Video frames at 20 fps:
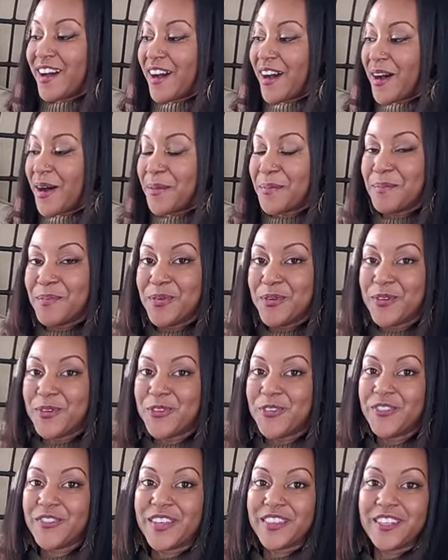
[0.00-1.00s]
uh,
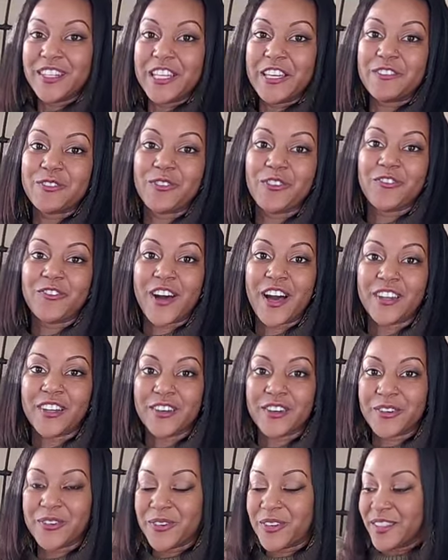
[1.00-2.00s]
move and the leaves will
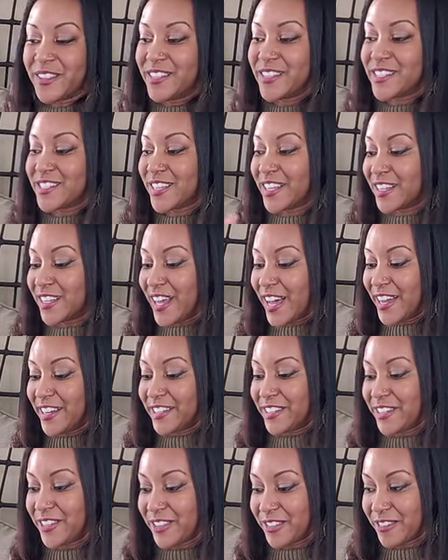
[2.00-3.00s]
follow the
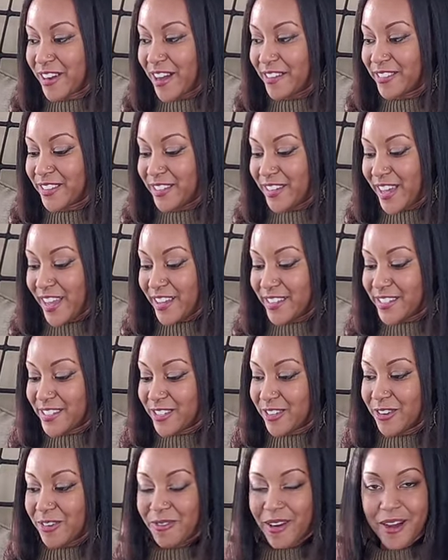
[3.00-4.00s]
sunlight throughout the day.
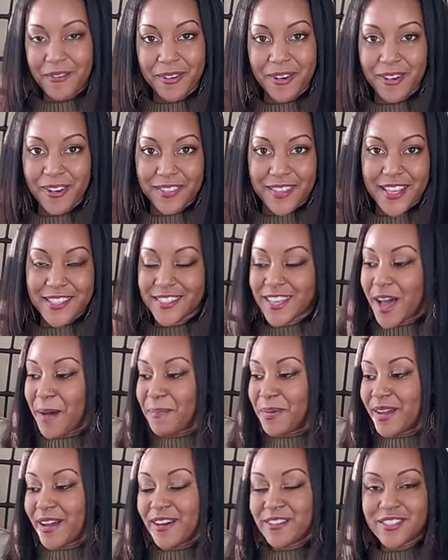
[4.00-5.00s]
So while we're on that
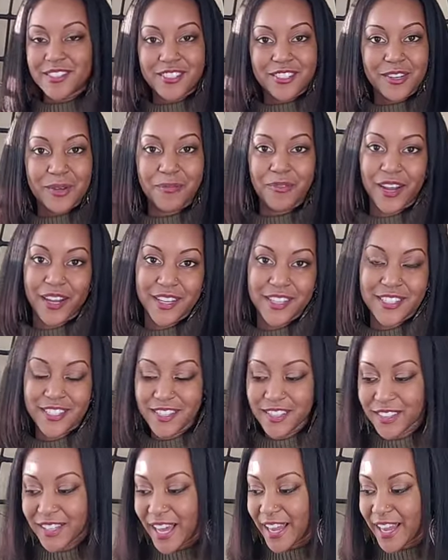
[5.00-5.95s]
topic, I'll just jump right into the